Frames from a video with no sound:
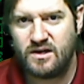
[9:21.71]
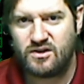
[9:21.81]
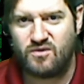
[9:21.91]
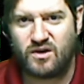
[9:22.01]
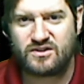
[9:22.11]

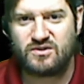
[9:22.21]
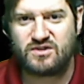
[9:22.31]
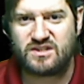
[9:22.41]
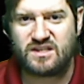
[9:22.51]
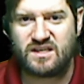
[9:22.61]
You also
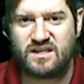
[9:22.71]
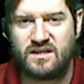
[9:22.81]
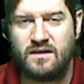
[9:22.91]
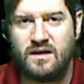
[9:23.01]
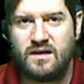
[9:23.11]

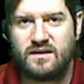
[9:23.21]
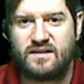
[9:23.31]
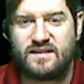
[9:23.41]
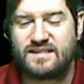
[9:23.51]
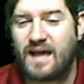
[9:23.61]
see
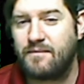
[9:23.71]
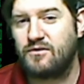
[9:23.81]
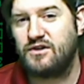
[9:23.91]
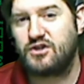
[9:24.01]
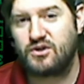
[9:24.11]
the cyber
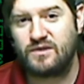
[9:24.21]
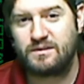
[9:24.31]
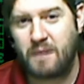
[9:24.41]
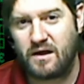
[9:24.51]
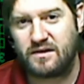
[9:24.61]
insurance
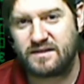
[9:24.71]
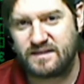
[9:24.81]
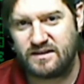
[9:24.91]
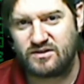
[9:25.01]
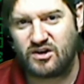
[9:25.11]

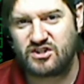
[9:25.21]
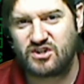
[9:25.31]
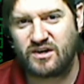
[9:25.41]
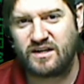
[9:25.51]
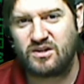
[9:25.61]
policies are starting